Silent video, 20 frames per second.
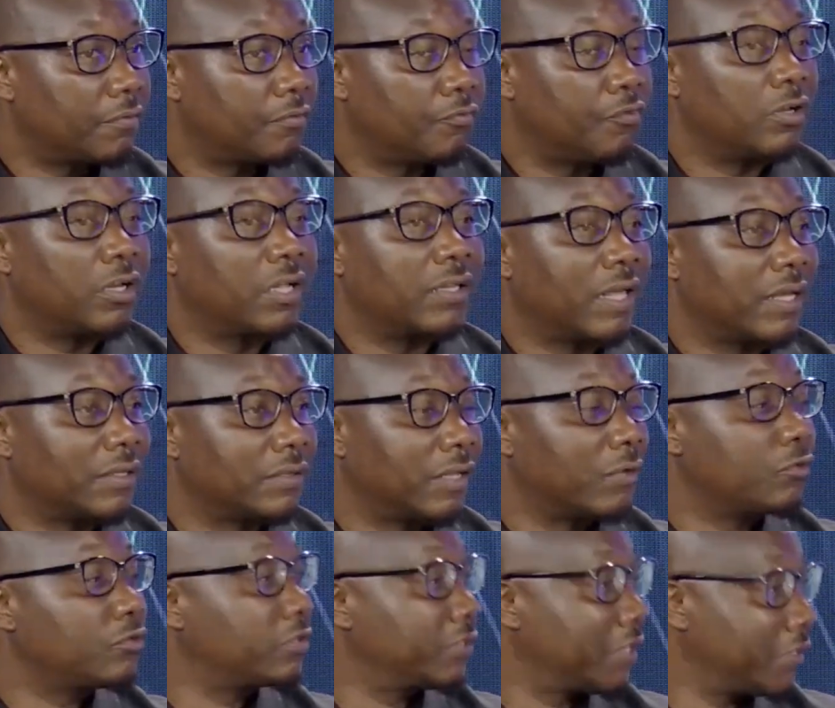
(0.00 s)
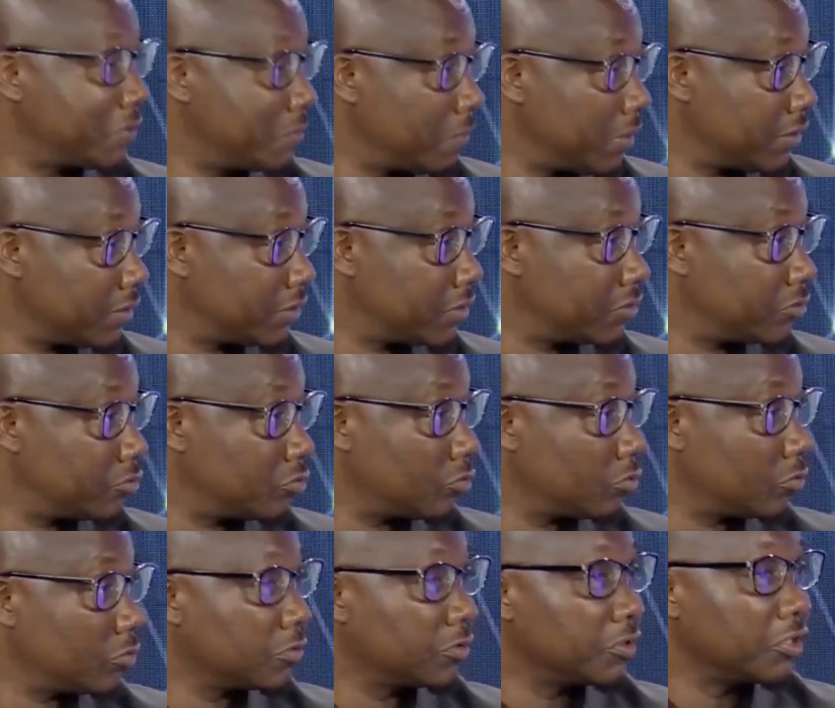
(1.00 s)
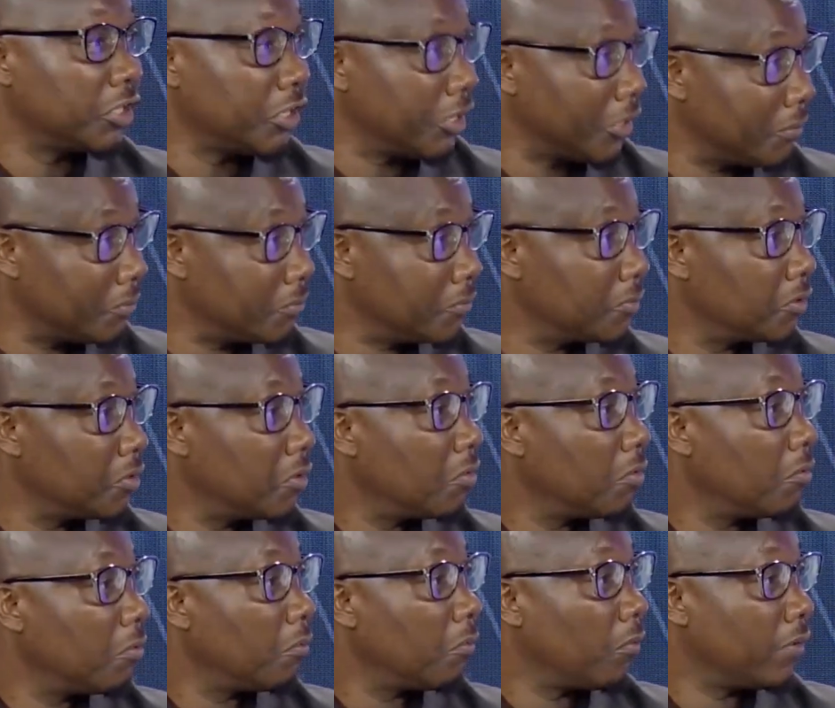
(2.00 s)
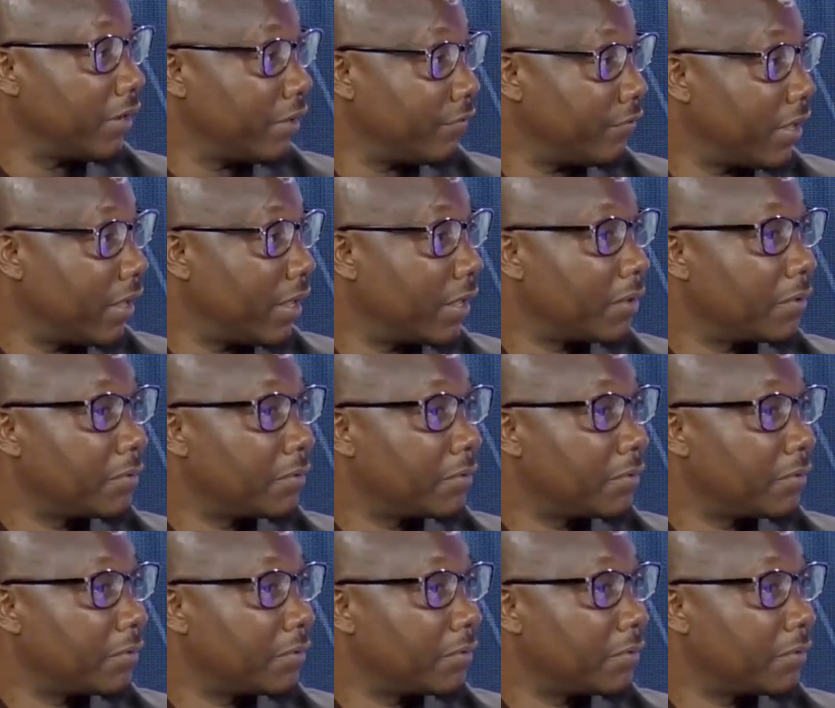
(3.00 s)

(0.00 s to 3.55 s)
further than those statements to name whatever.